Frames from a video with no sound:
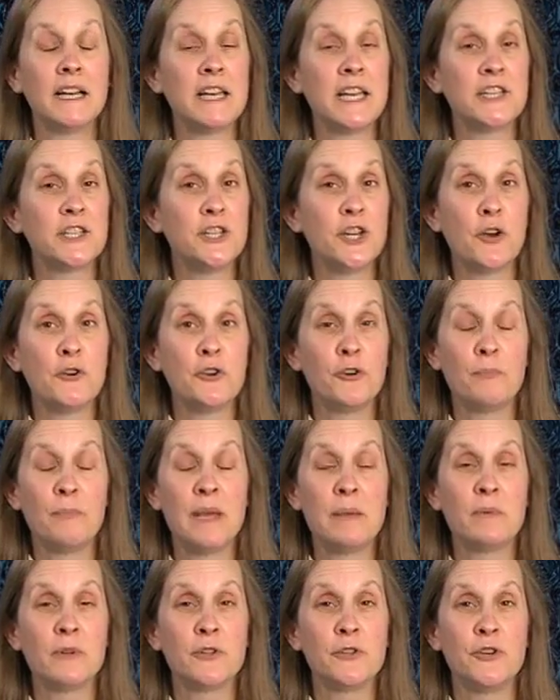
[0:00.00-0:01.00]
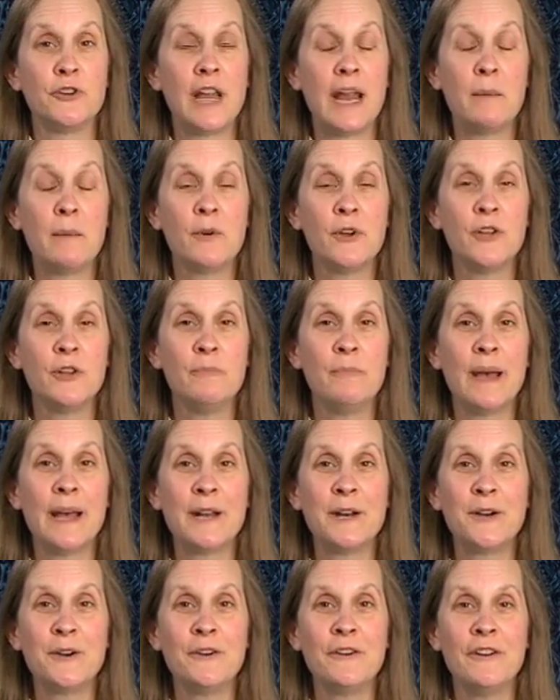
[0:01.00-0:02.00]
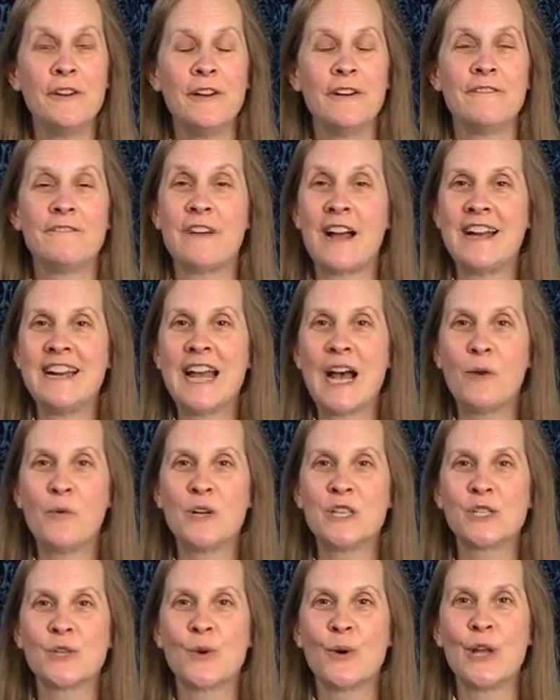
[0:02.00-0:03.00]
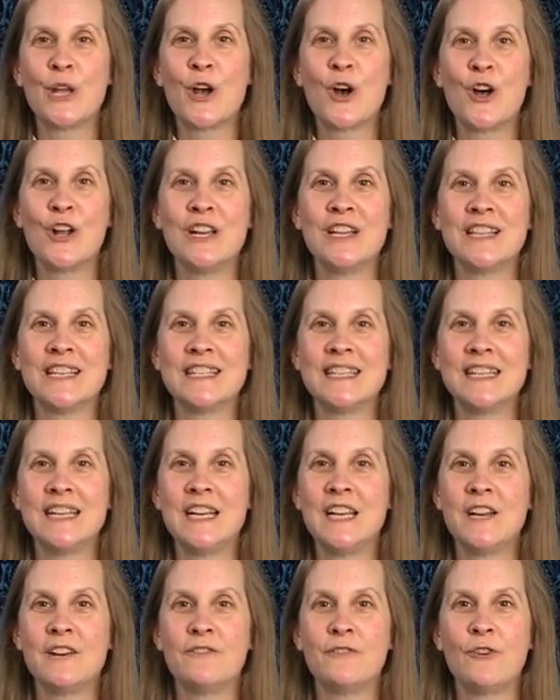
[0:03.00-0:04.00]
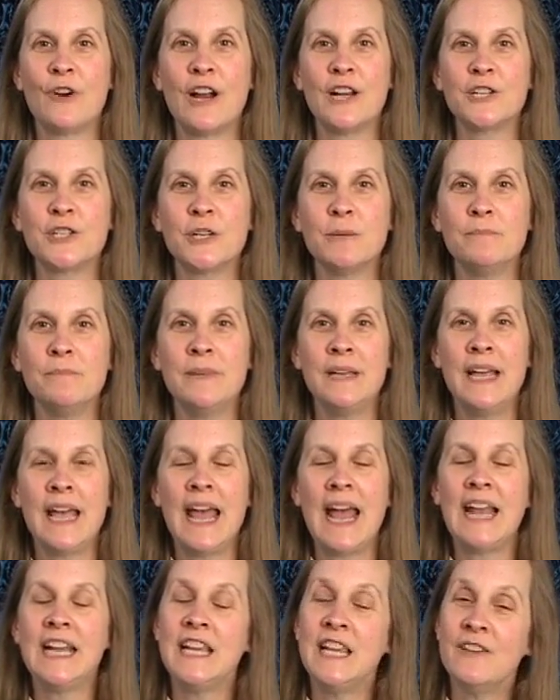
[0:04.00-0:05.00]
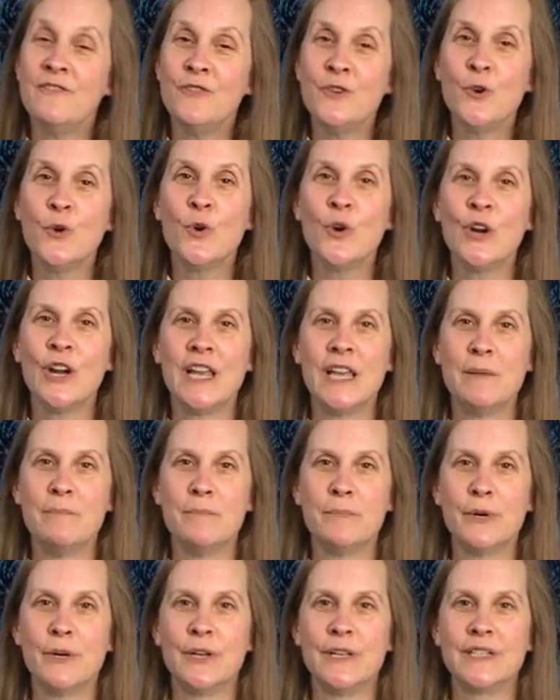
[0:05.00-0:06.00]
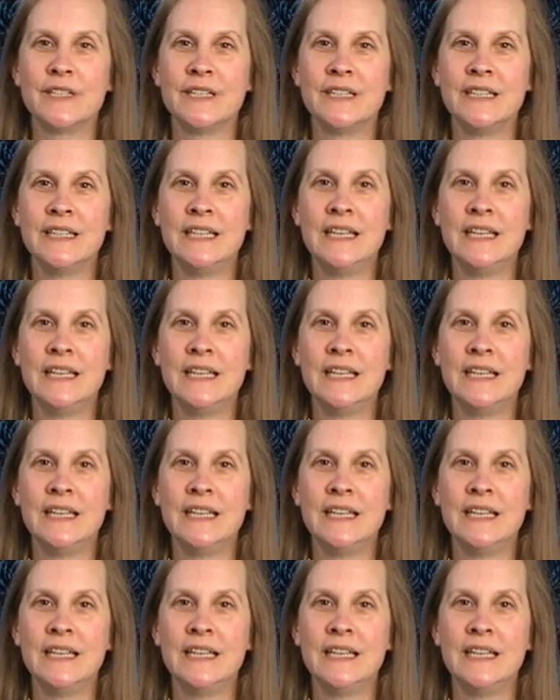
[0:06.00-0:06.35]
Get to know your people in your neighborhood better, find out what's going on in the city of Gresham, and give your input.